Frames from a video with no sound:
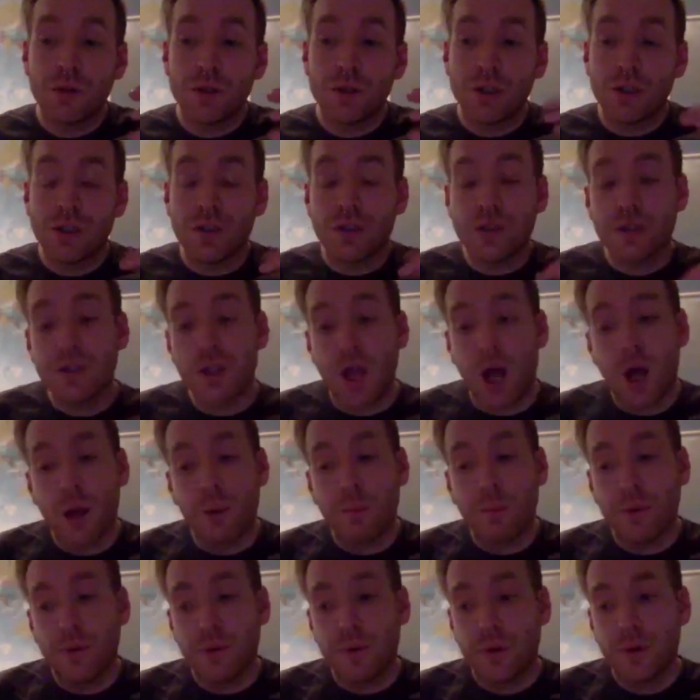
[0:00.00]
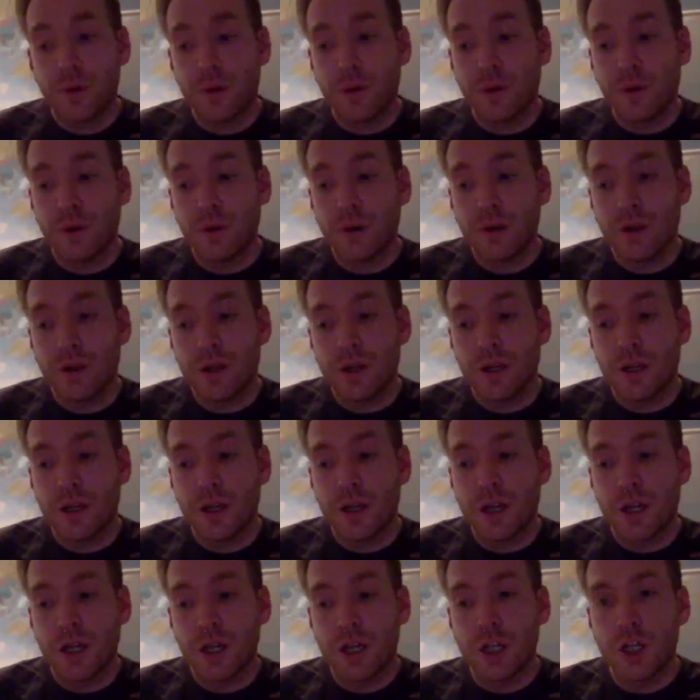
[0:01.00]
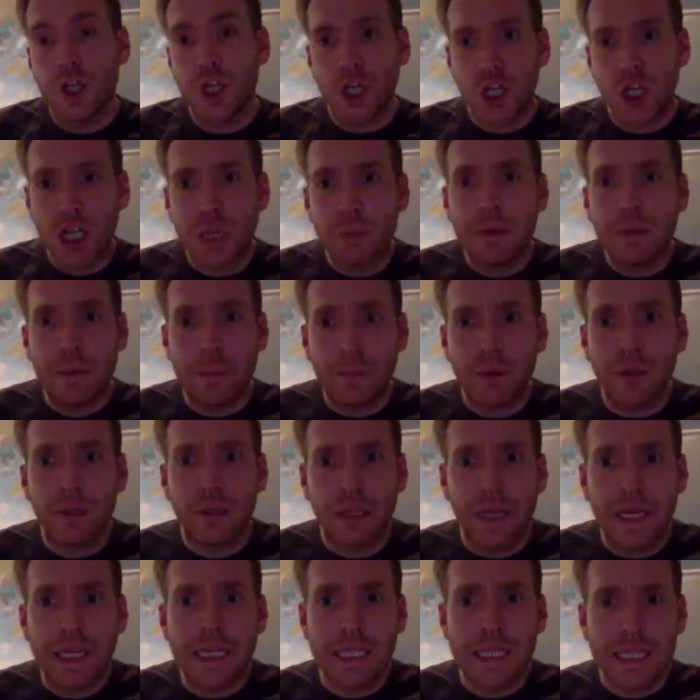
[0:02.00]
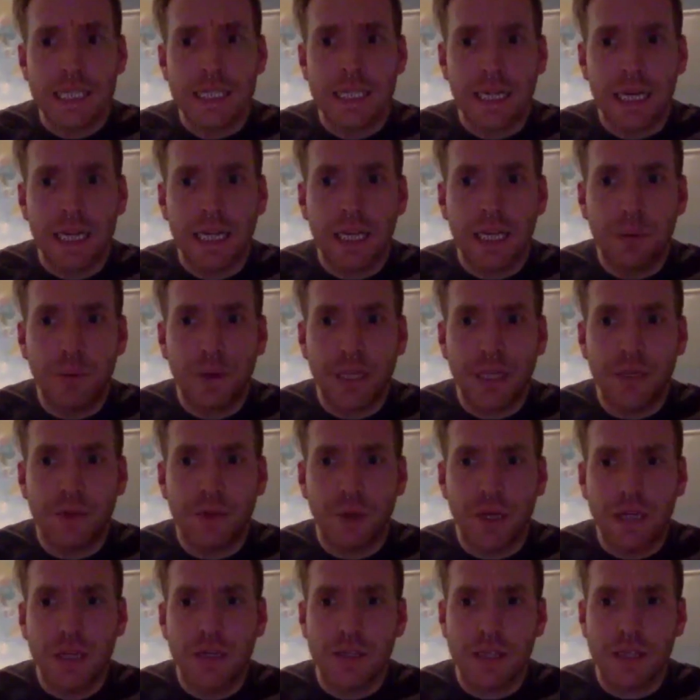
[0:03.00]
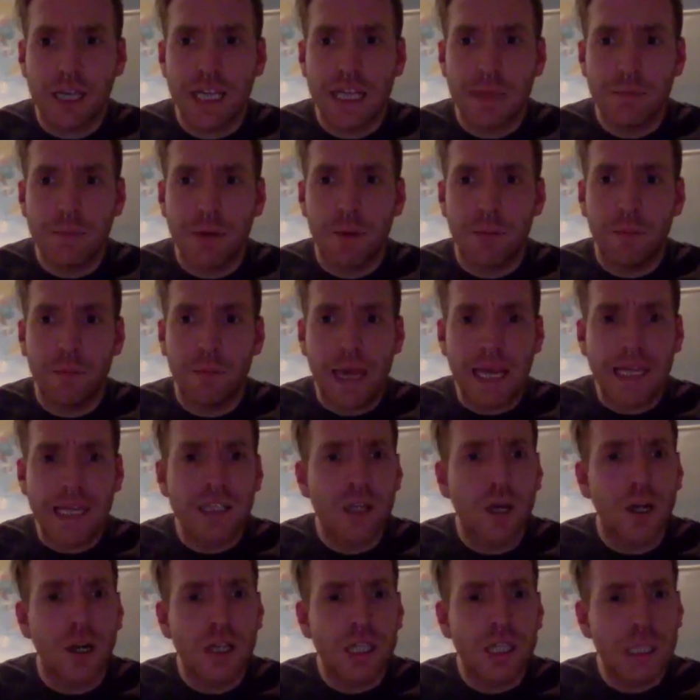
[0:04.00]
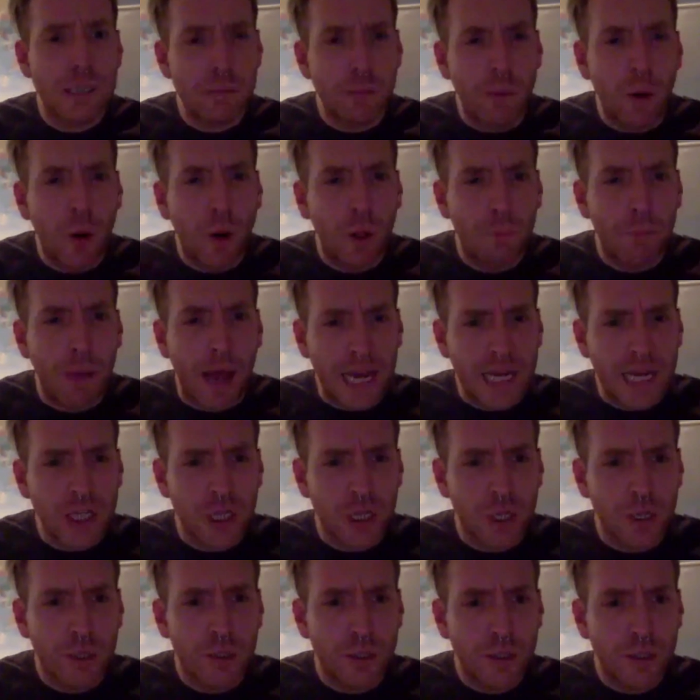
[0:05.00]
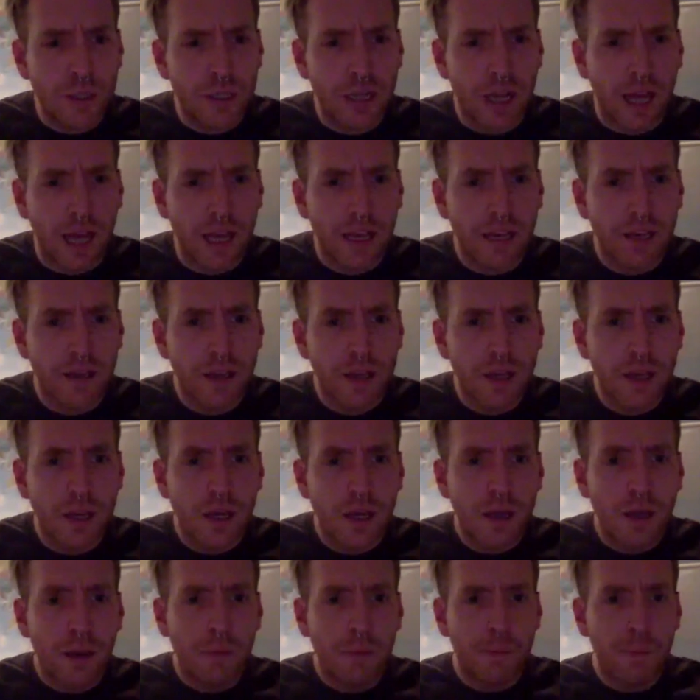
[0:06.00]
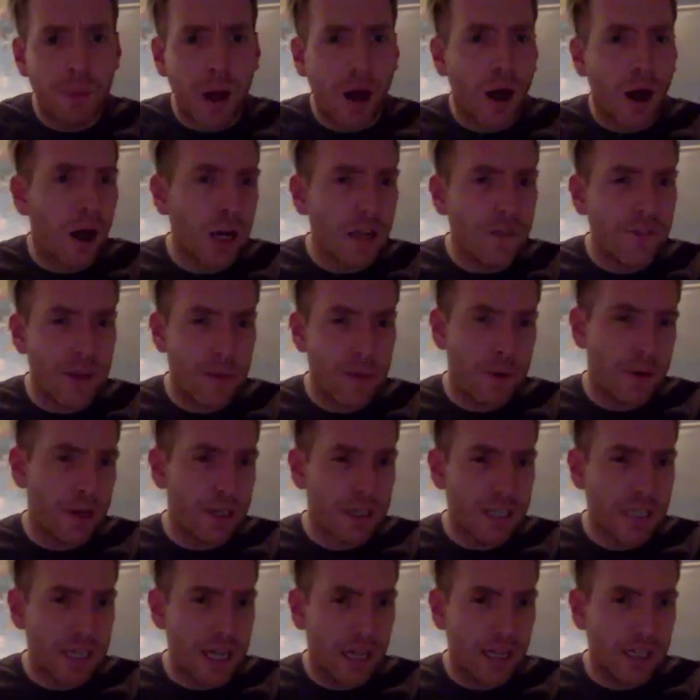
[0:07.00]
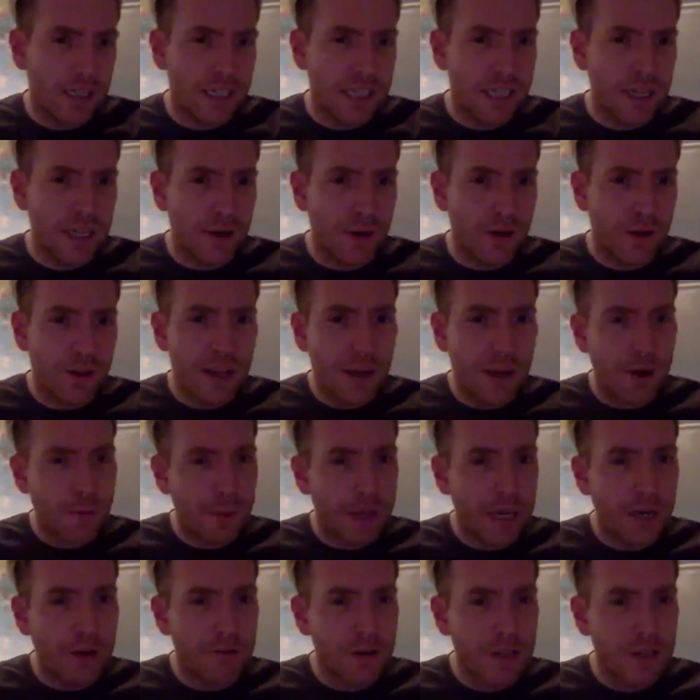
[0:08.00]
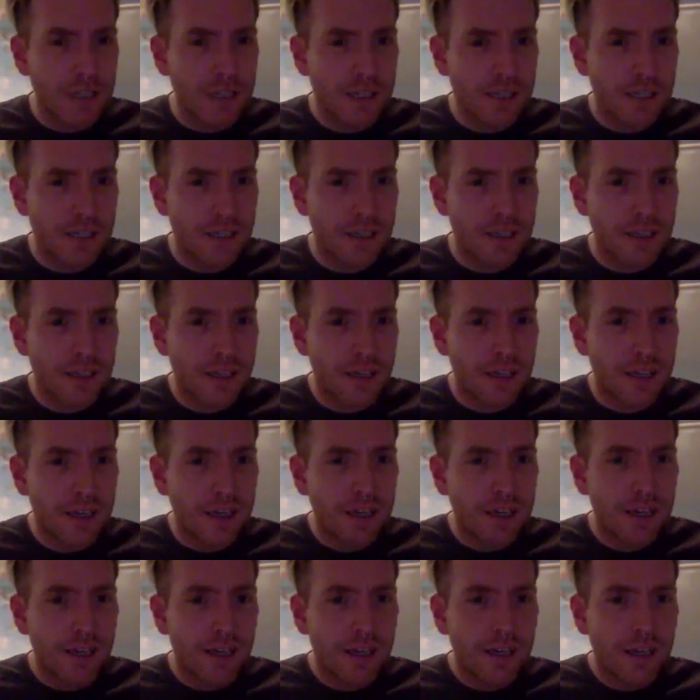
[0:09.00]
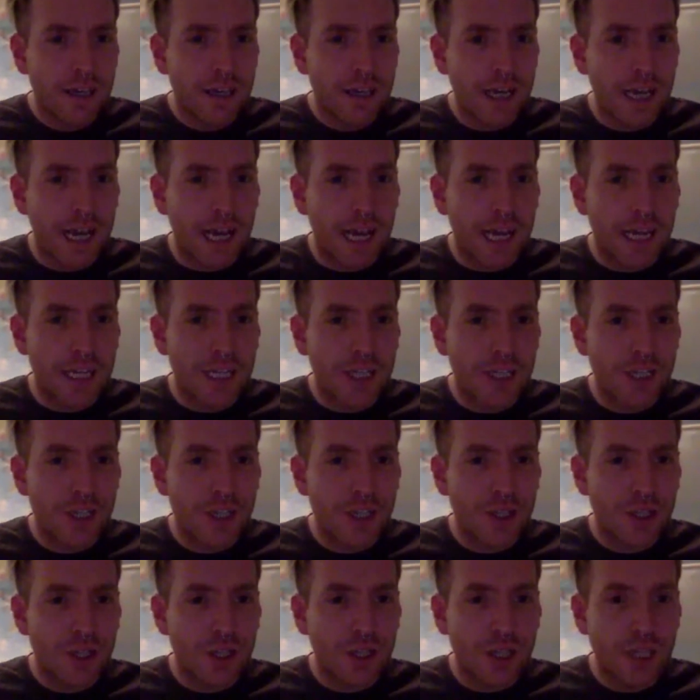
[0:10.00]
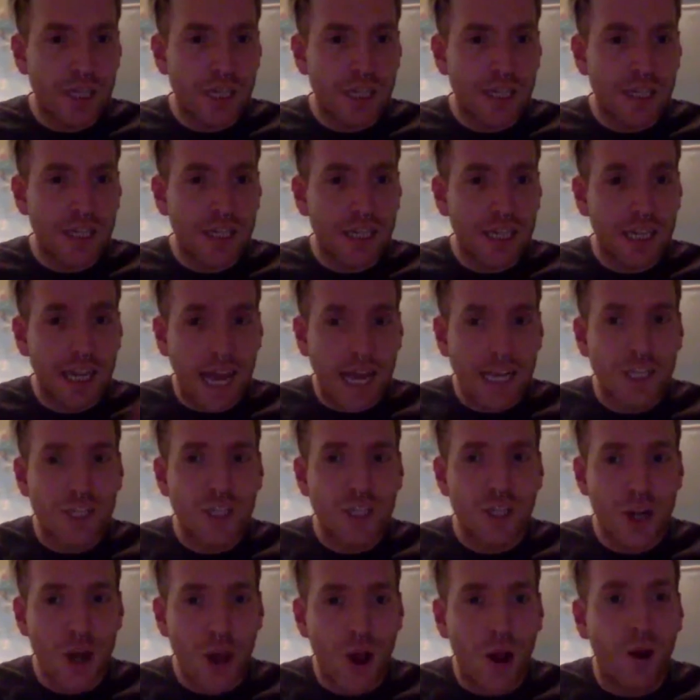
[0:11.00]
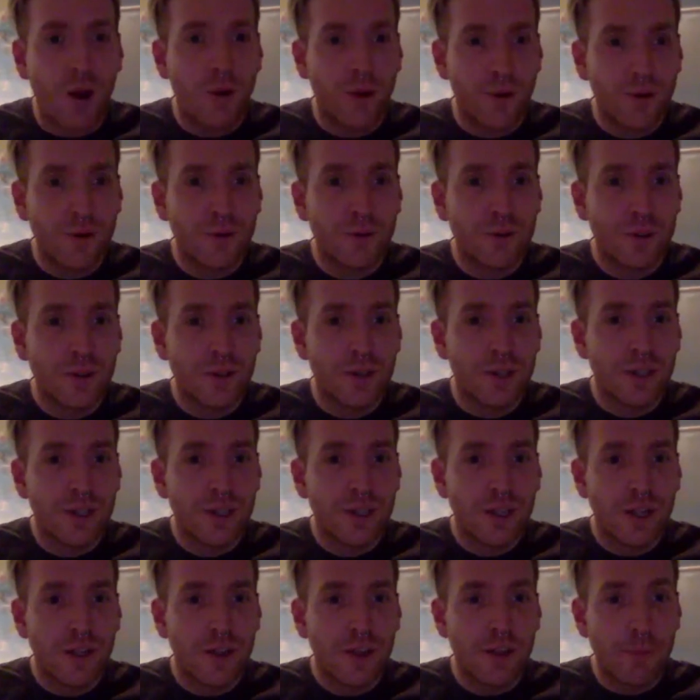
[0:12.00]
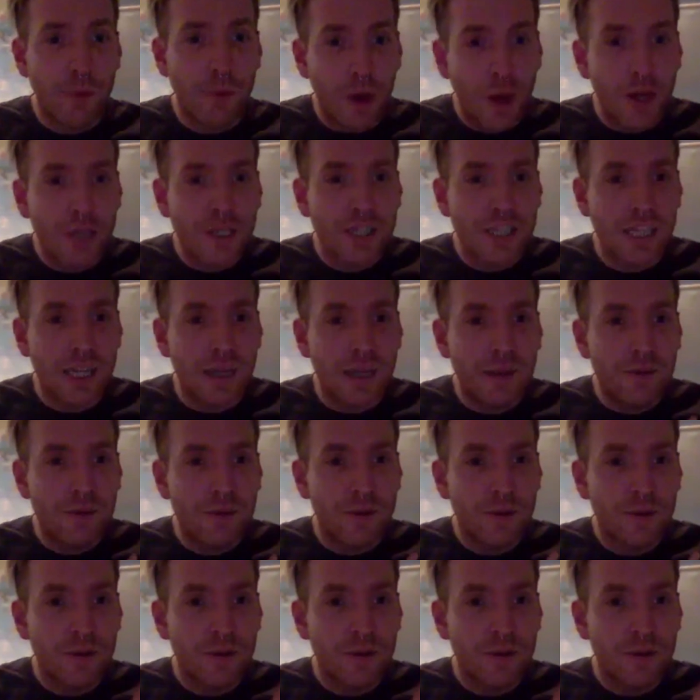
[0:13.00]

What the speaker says: stop judging people instantly when you see them, or based on a small, minute, like, part of their personality or their appearance, and to get to know the person,